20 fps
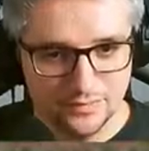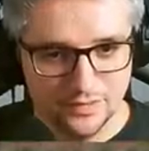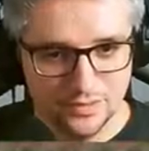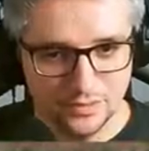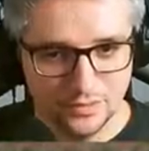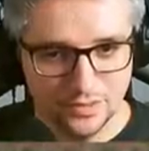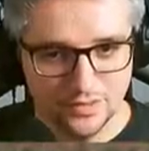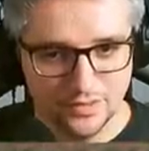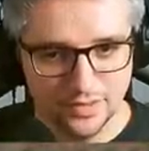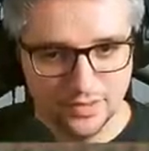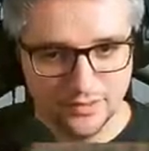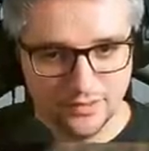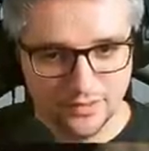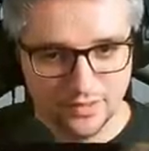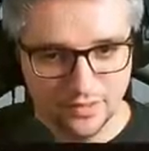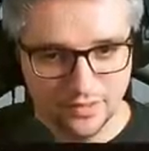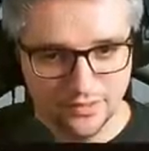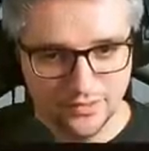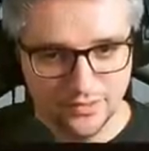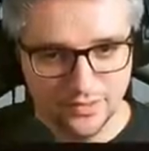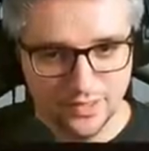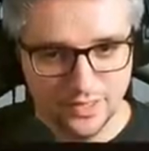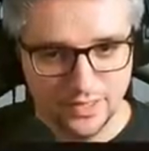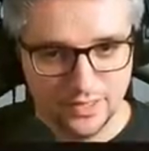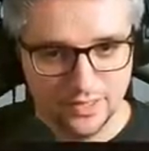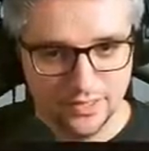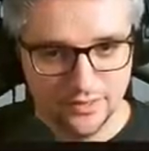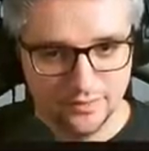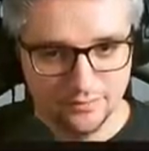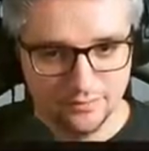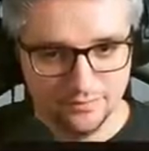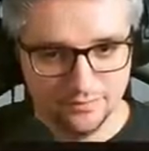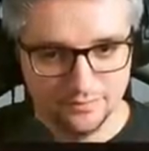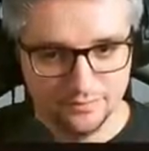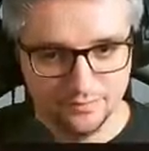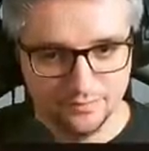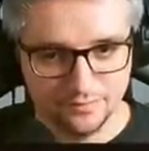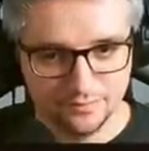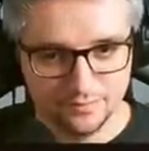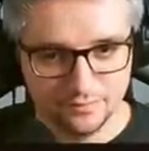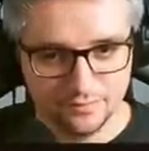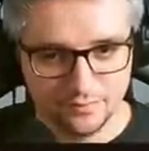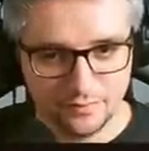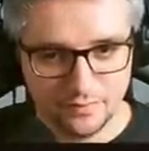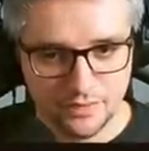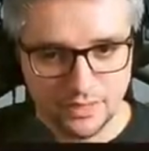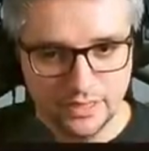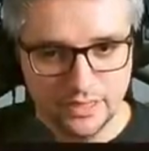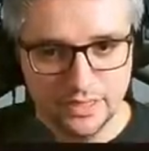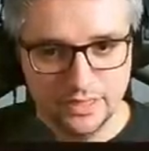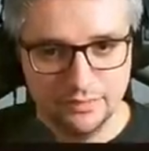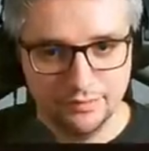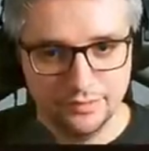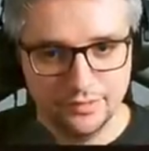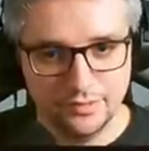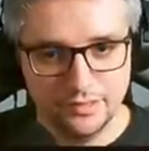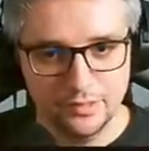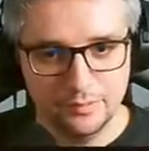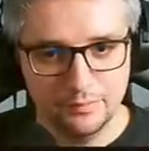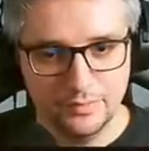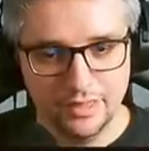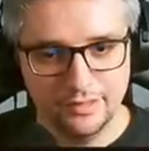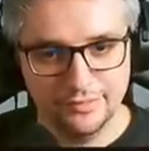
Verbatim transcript: oh wait let's kill the snake if um